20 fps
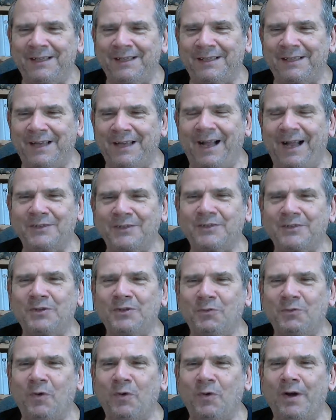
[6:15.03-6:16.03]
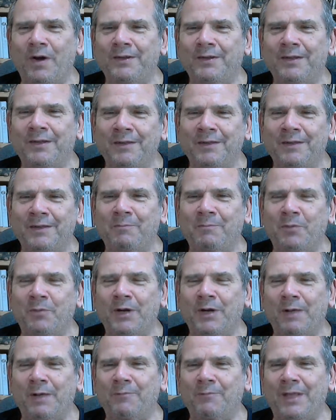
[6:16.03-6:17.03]
God is the one that put
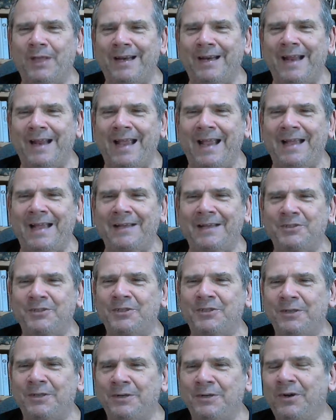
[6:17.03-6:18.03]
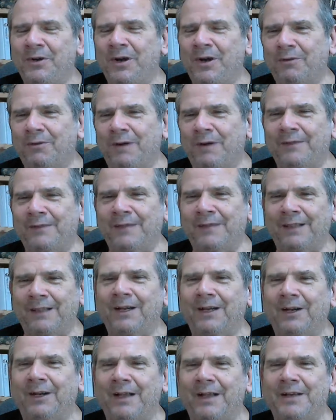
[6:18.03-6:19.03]
up that hedge around that
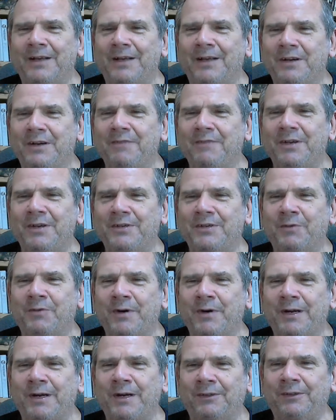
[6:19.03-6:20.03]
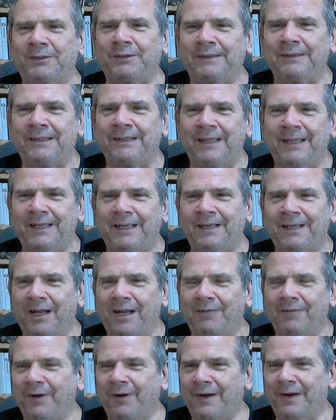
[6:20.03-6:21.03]
little nation of Israel.
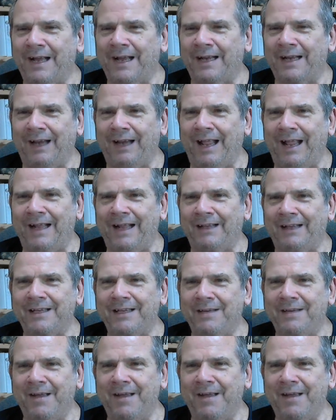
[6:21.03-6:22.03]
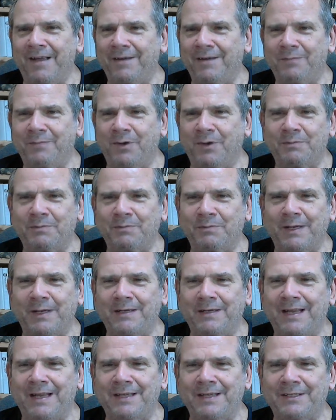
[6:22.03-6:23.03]
A very unlikely event. Most
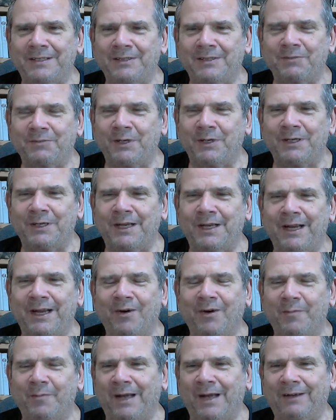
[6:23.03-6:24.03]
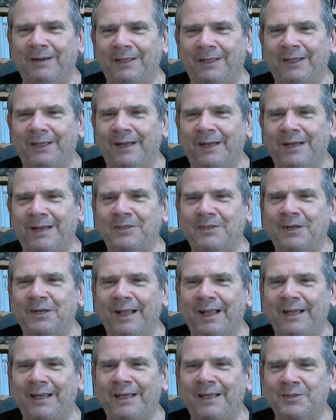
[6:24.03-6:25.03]
big nations wouldn't care about a little nation
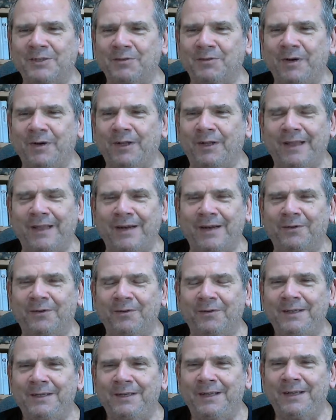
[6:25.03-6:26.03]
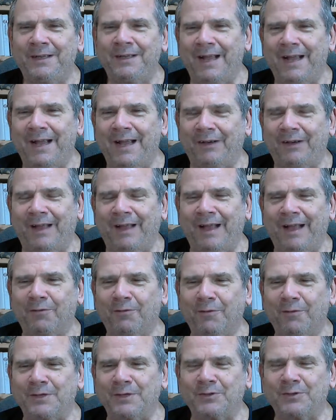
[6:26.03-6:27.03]
like Israel. They don't have a lot of
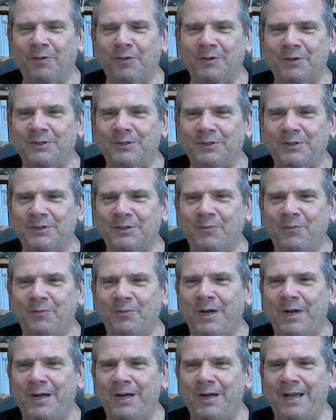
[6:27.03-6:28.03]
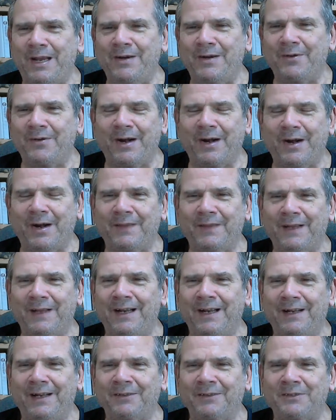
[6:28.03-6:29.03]
resources that we need or anything
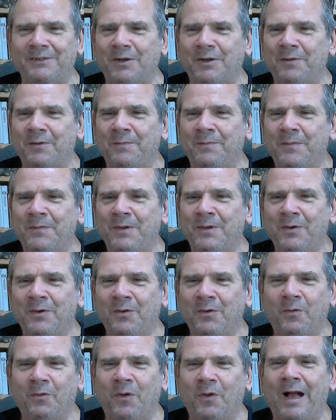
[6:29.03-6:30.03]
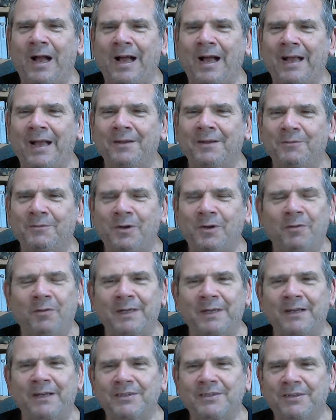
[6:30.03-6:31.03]
else. So why? Well,
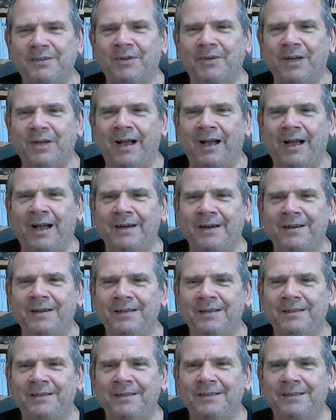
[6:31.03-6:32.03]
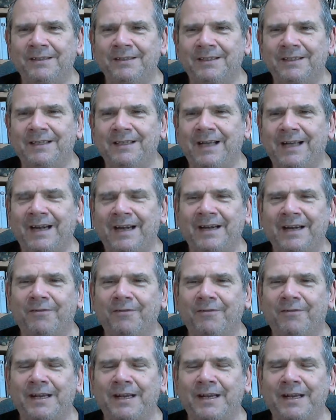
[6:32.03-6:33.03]
because of God. God
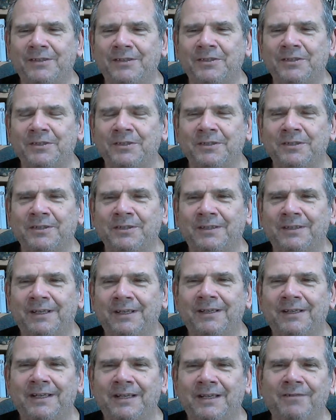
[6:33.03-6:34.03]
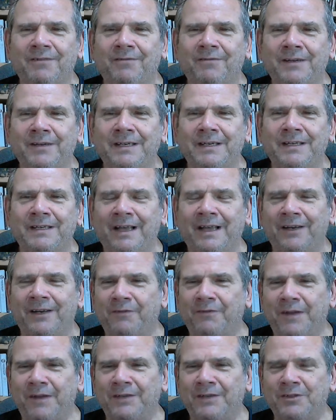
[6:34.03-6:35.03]
intervenes, and he
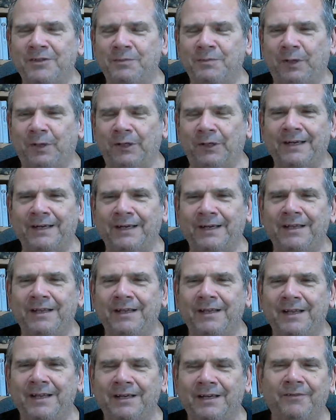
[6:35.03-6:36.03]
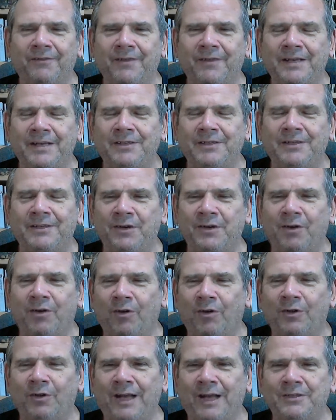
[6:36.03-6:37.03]
intervenes politically, intervenes in
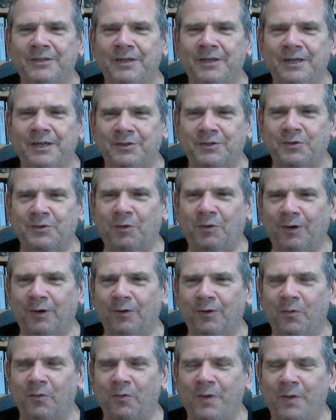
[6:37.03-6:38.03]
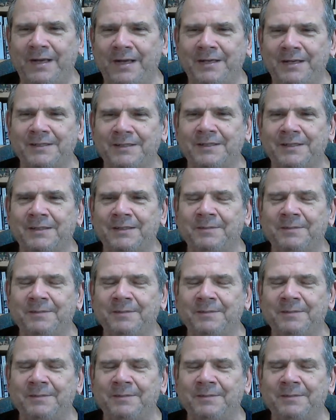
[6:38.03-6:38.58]
all kinds of historical ways.